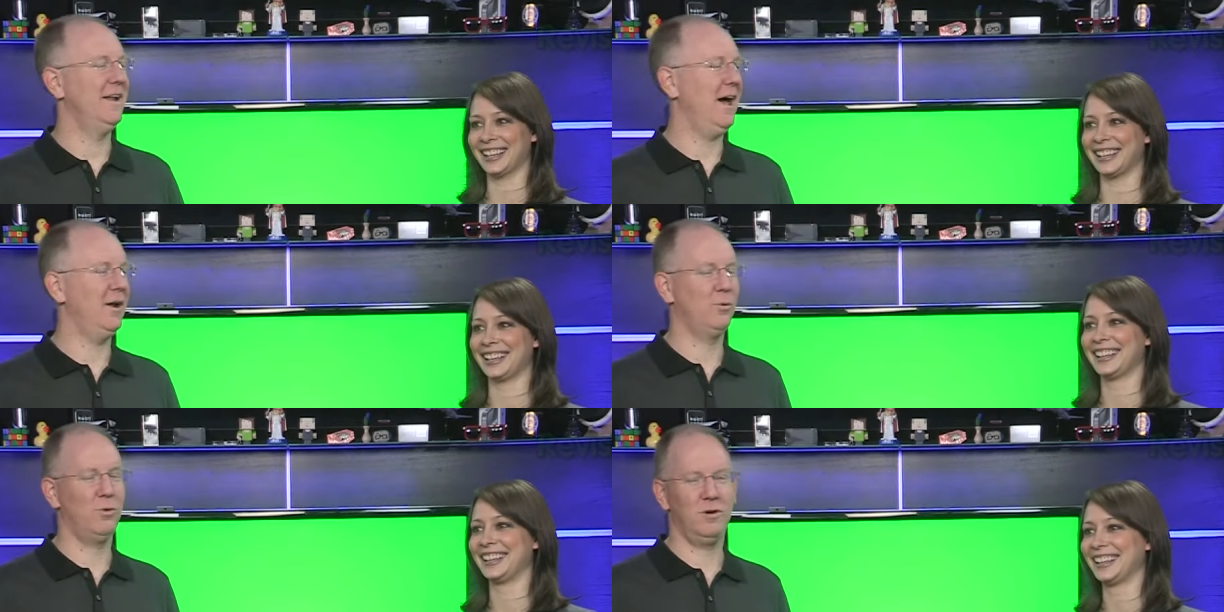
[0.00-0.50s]
Speaker 1: Not a
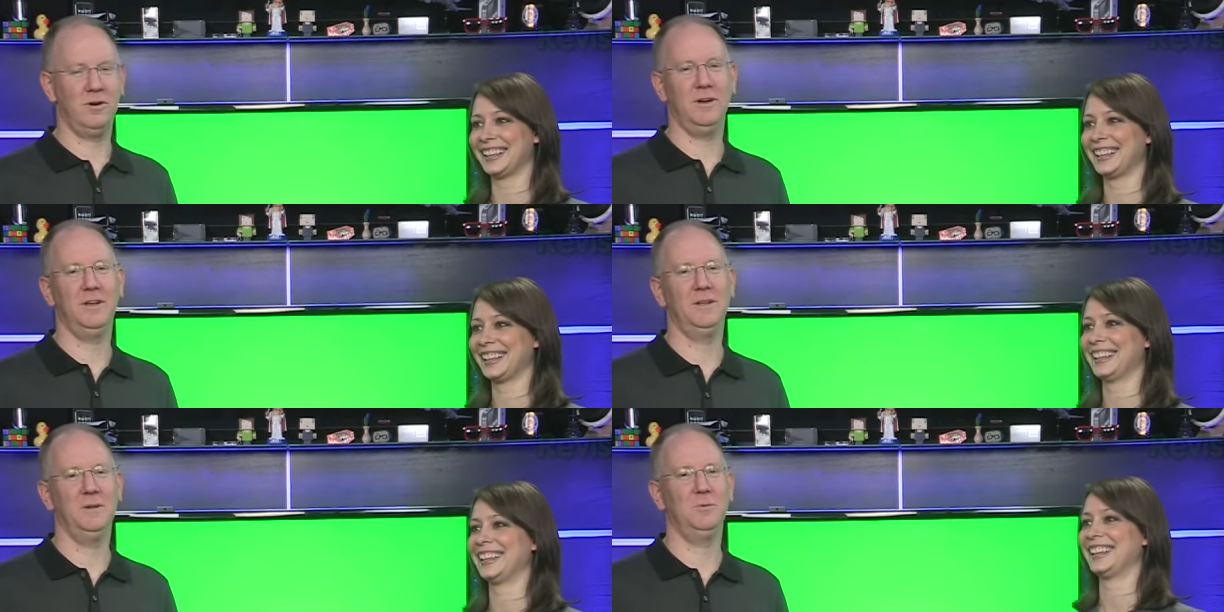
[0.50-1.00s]
worry
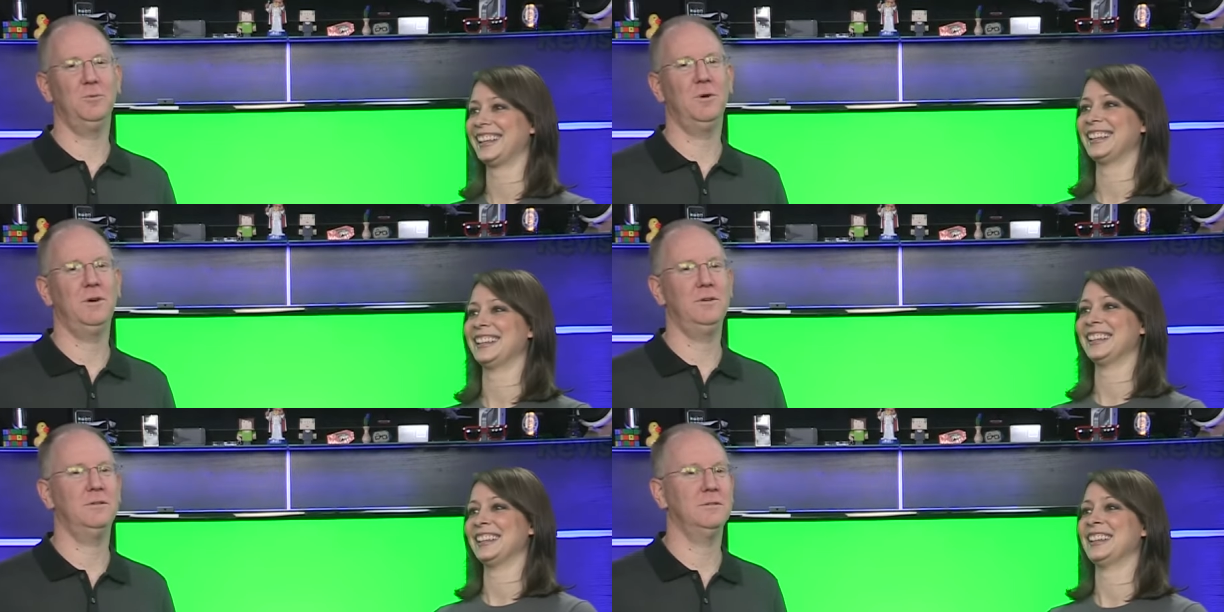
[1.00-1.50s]
in the
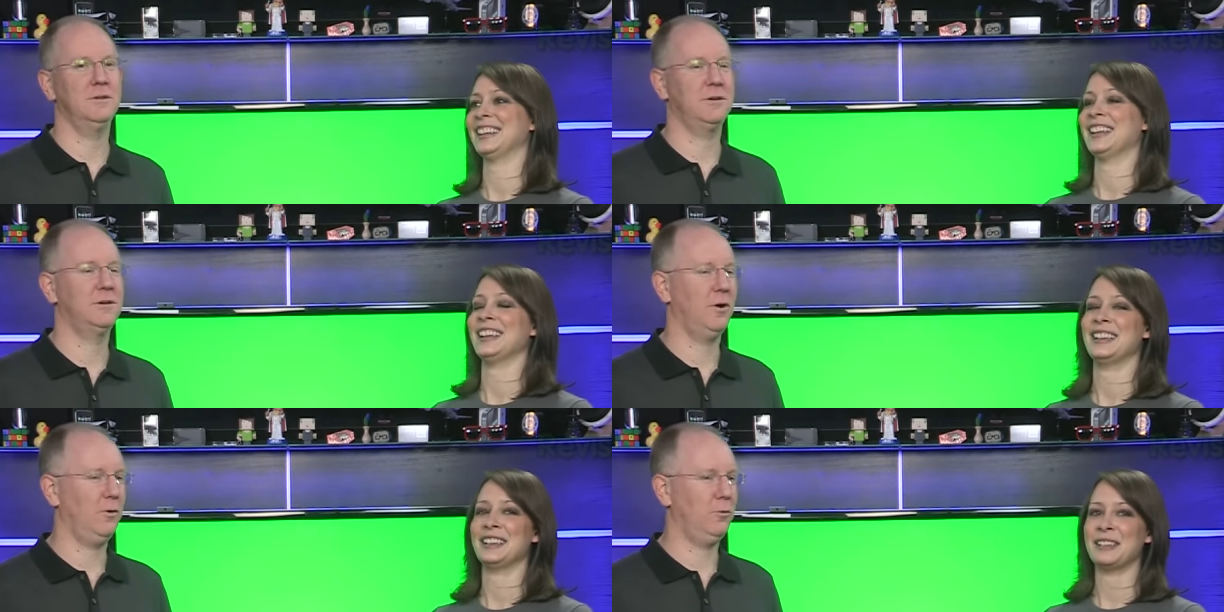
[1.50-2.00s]
world, a
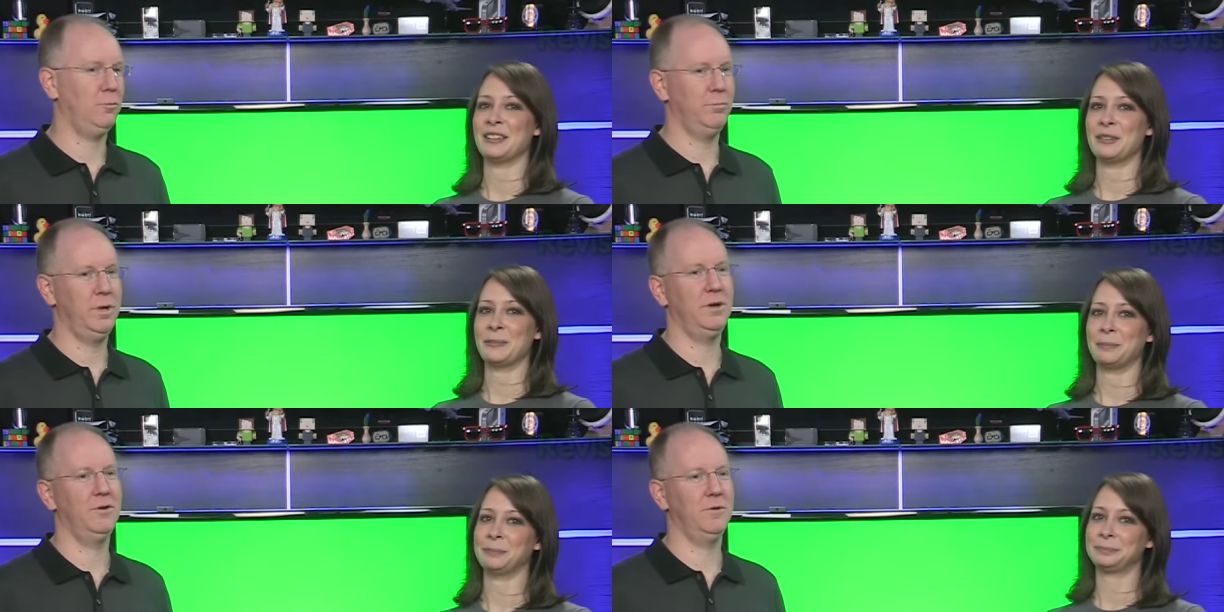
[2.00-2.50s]
cold
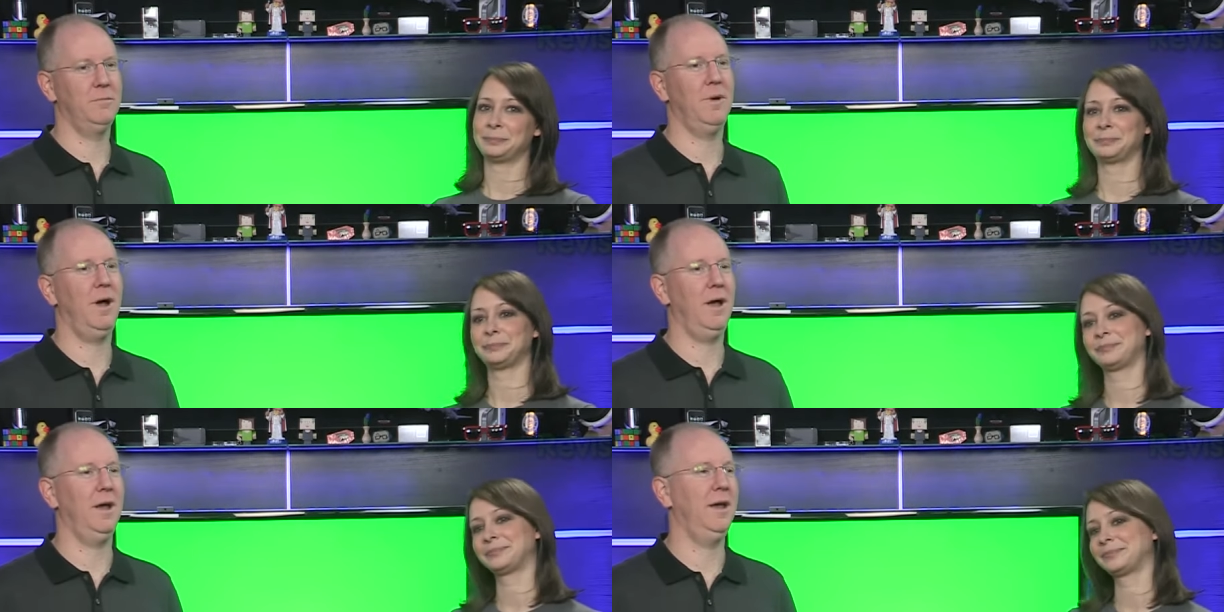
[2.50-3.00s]
beer in
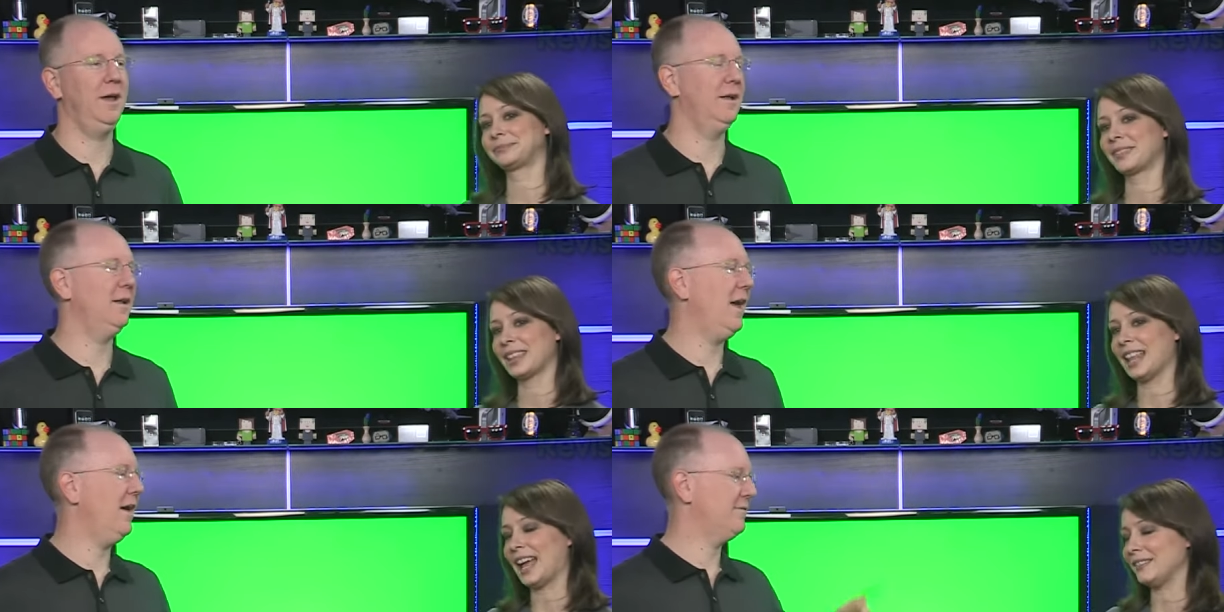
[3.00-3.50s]
my hand.
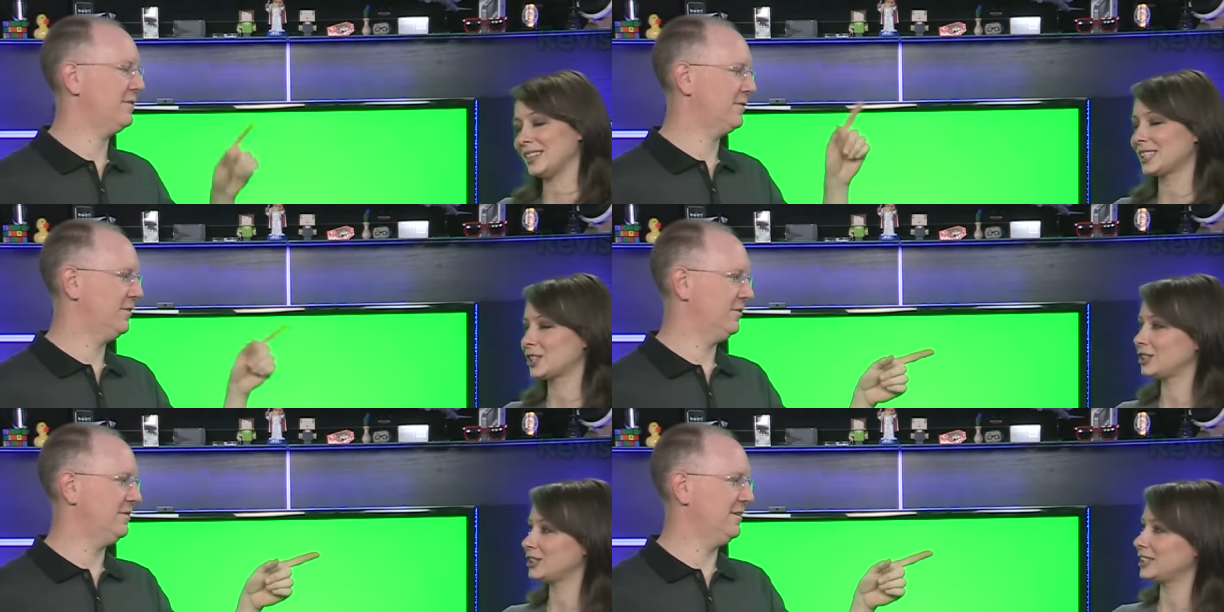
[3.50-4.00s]
Life, Life is,
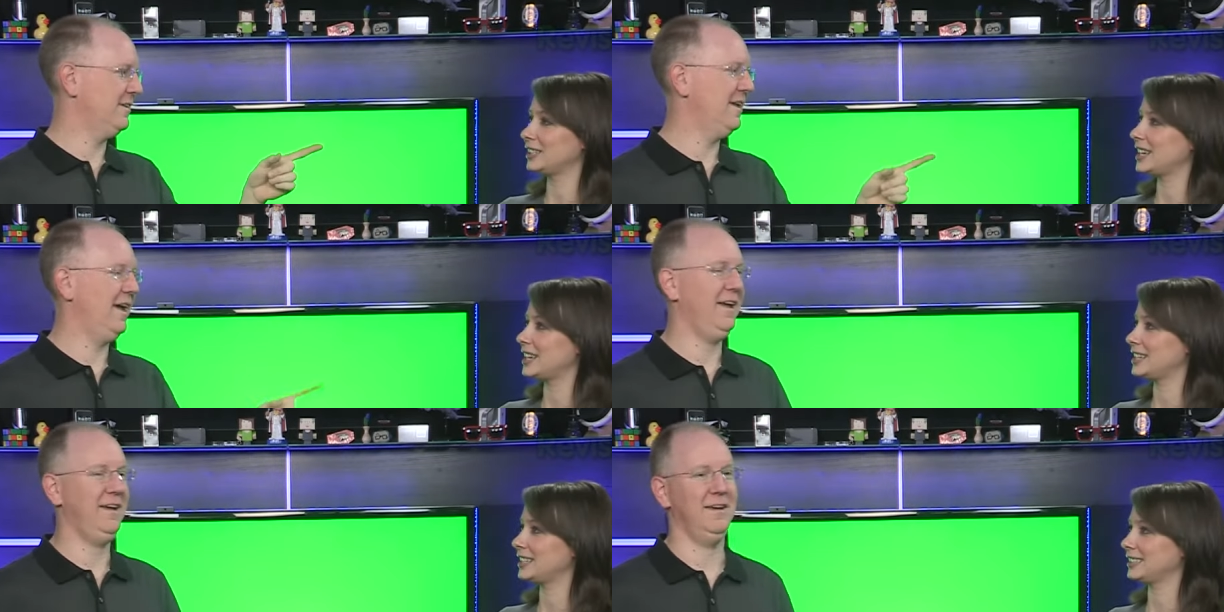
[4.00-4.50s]
good, good
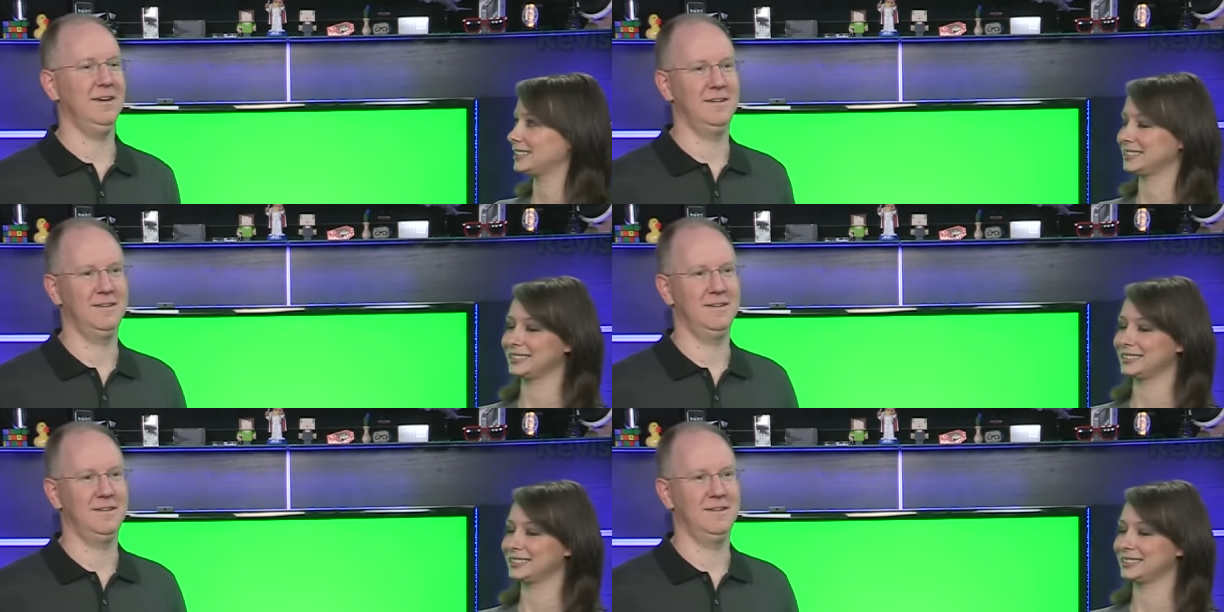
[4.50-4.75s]
today. today.